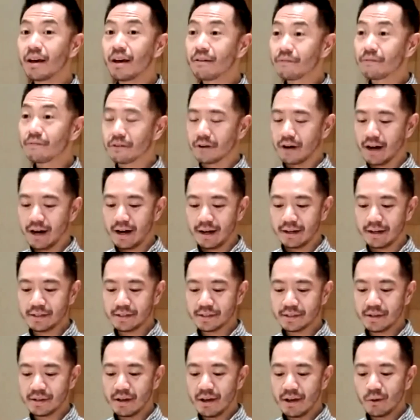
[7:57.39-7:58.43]
For
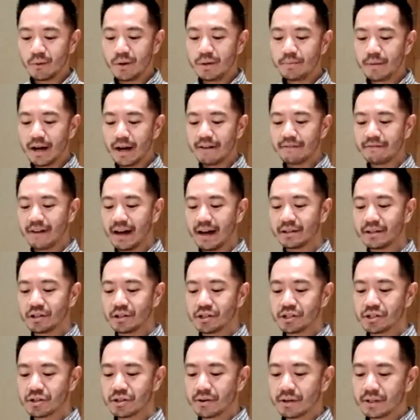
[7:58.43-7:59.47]
us, we might find
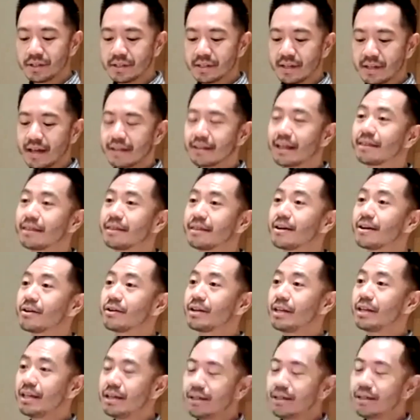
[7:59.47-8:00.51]
assurance that
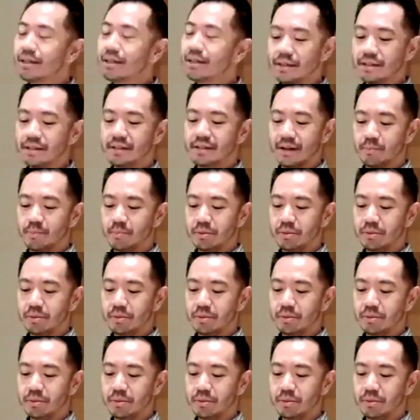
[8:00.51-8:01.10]
there is a